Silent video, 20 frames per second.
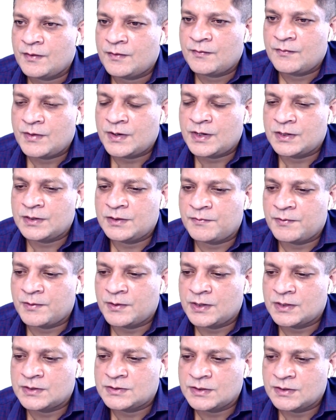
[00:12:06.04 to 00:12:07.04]
What are the
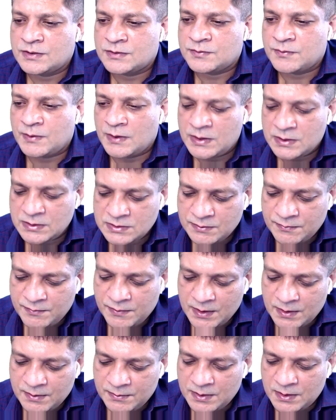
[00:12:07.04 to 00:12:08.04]
Fourier series? What is the
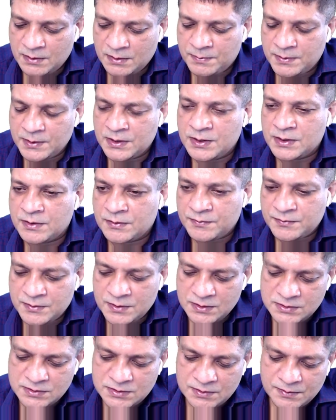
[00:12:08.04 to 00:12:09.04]
fundamental period of
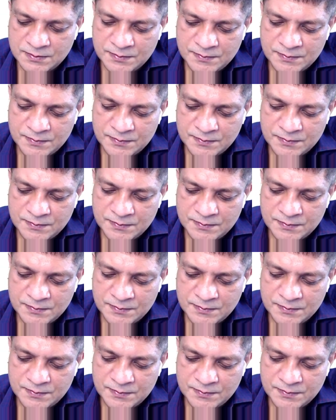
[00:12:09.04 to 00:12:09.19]
this?